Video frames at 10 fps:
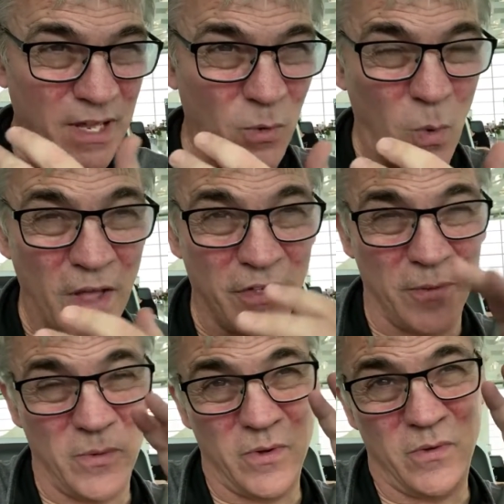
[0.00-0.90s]
why the
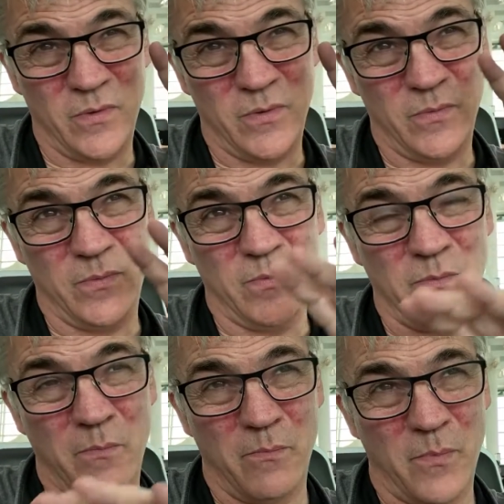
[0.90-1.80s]

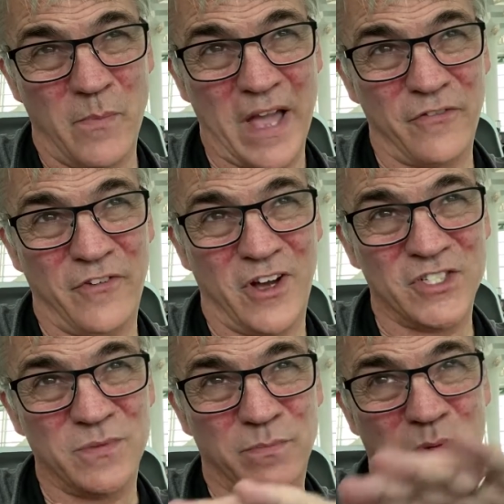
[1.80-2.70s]

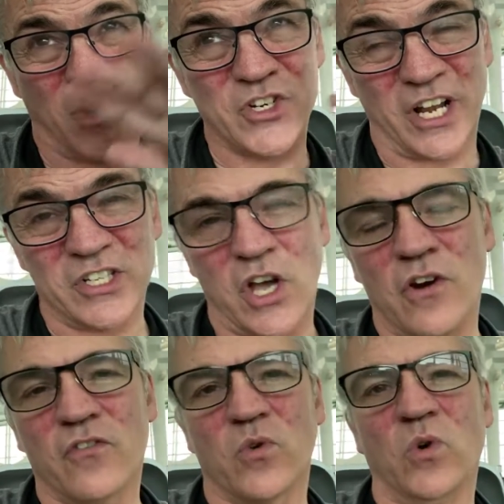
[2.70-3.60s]
MAGFAST project
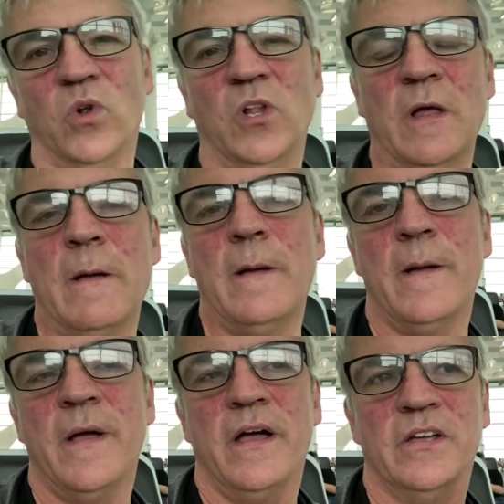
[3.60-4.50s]
overall
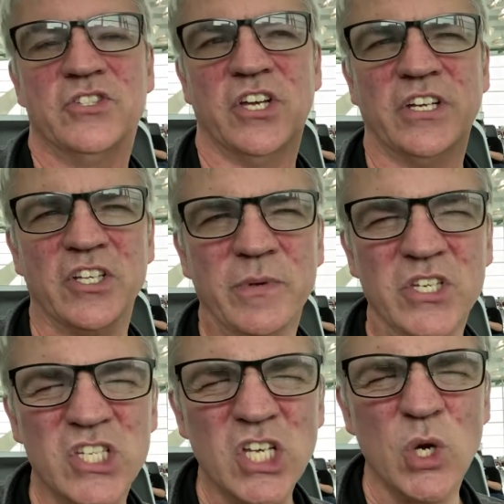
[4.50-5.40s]
has turned out to be
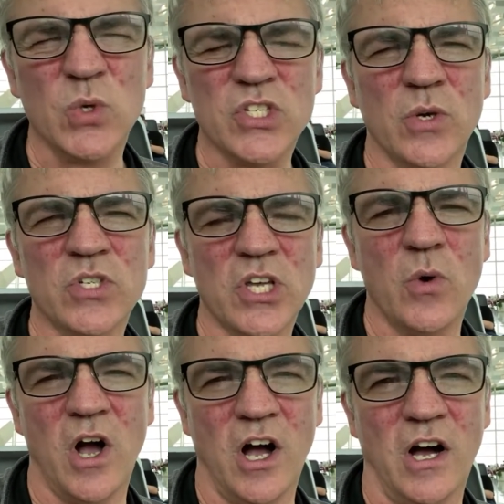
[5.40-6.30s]
so
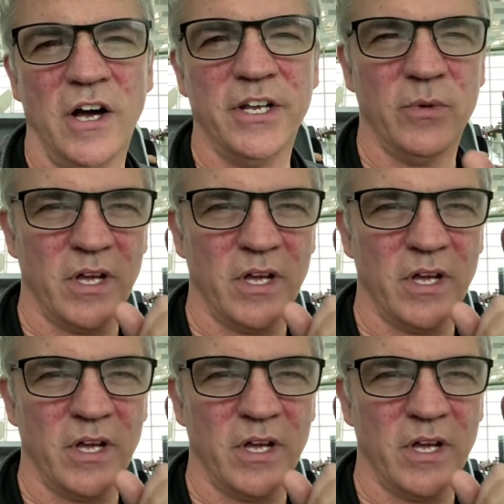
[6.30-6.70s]
hard.